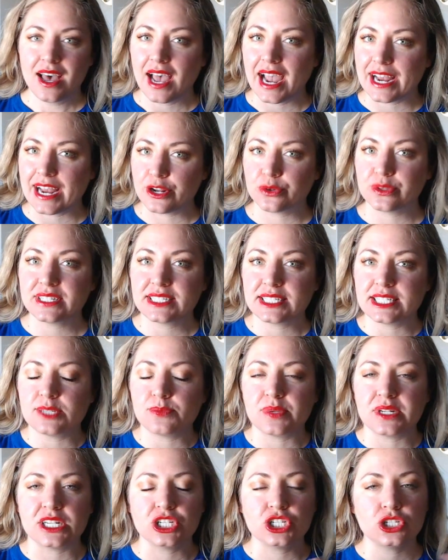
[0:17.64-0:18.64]
I know this has
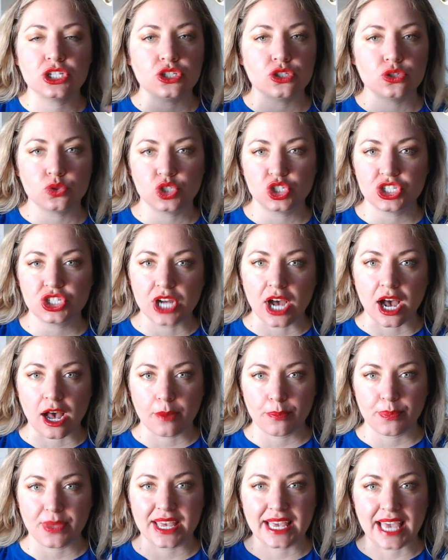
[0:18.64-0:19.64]
been a huge
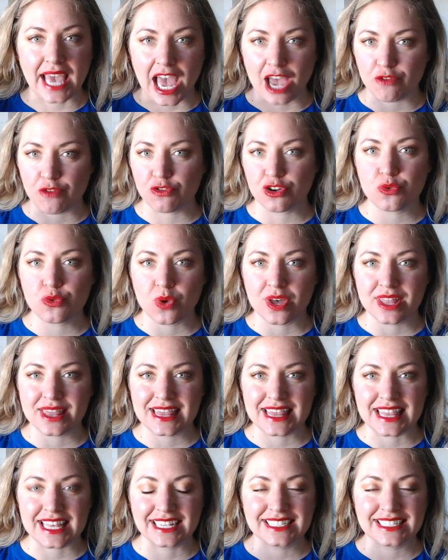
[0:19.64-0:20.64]
topic.
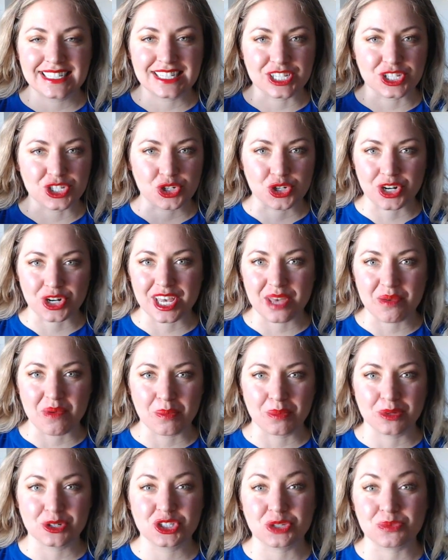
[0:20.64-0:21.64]
Everyone thinks that starting a
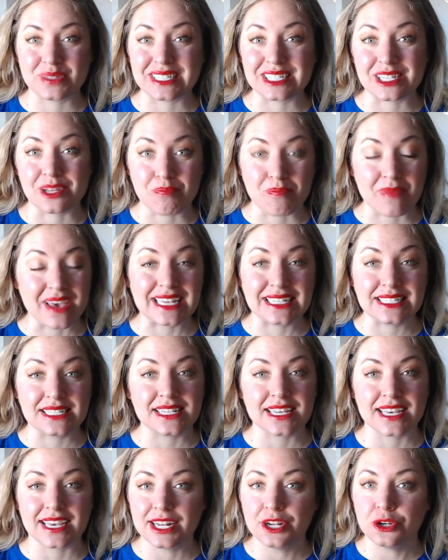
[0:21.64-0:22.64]
membership is
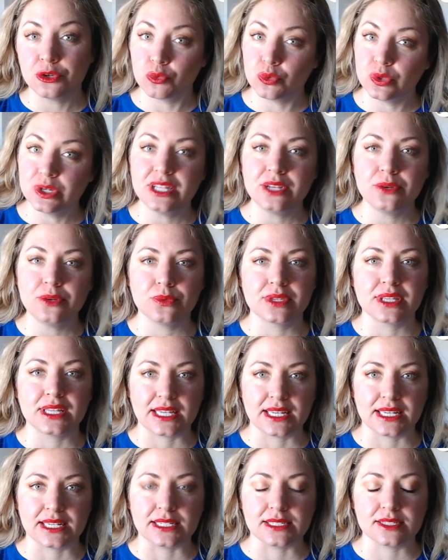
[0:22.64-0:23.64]
amazing, and it really, really
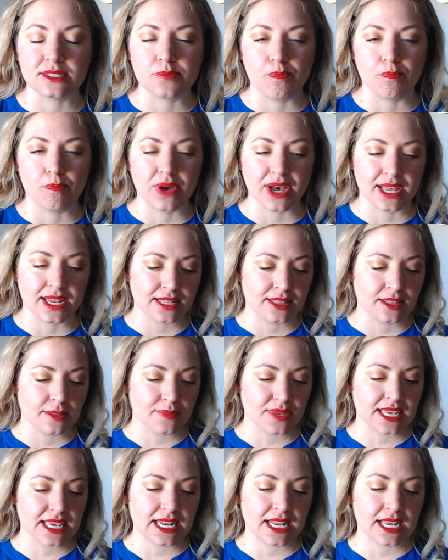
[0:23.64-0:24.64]
is. But in the
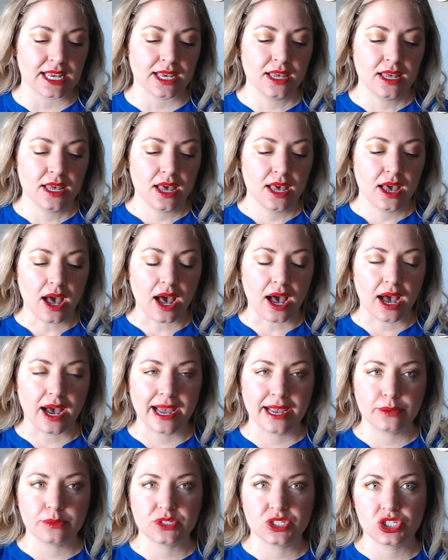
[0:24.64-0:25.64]
beginning,
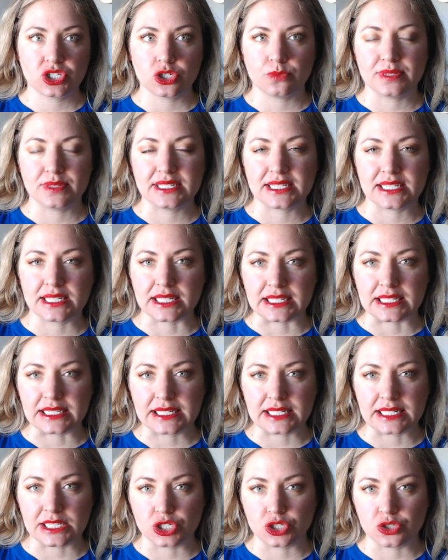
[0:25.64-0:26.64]
I was so busy
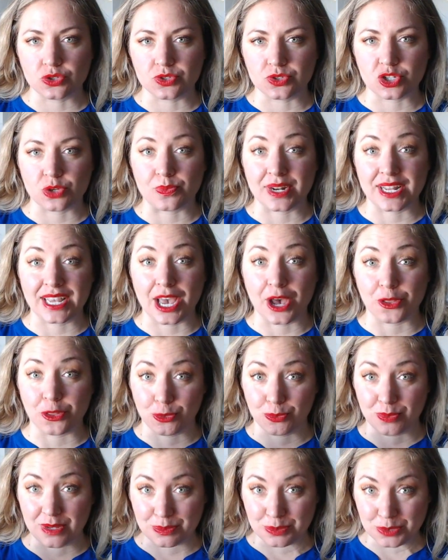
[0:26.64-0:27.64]
listening to so many other
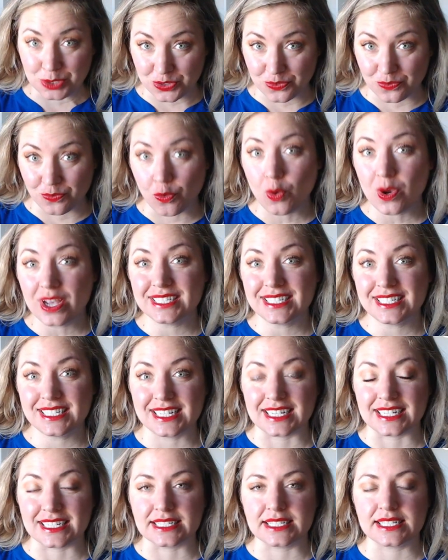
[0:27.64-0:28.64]
people's
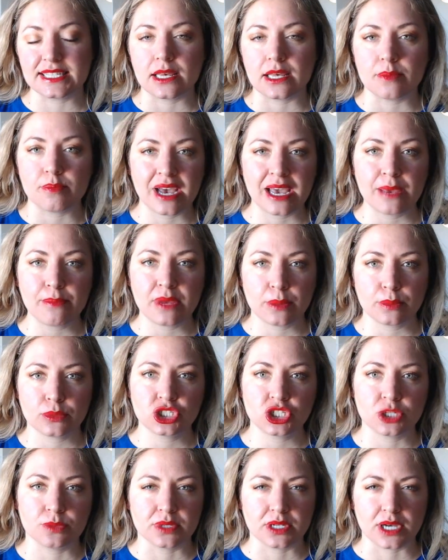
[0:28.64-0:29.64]
voices that my
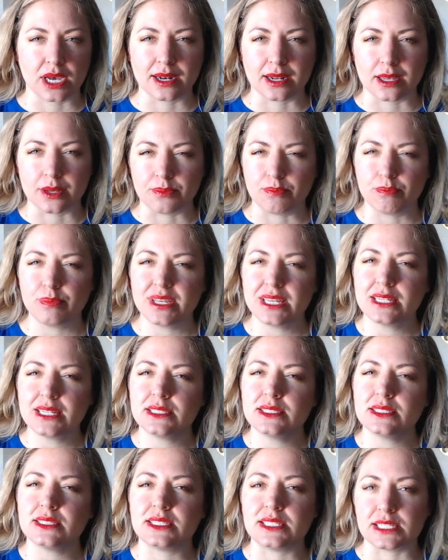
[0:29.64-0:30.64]
membership got a
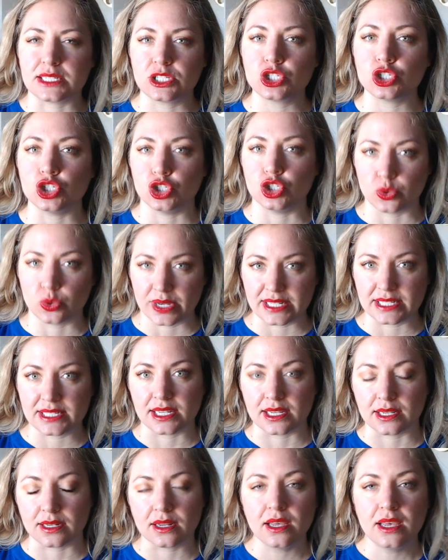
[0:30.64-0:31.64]
bit
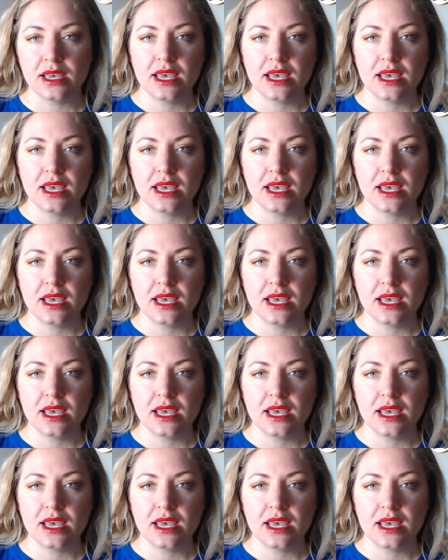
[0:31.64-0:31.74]
disjointed.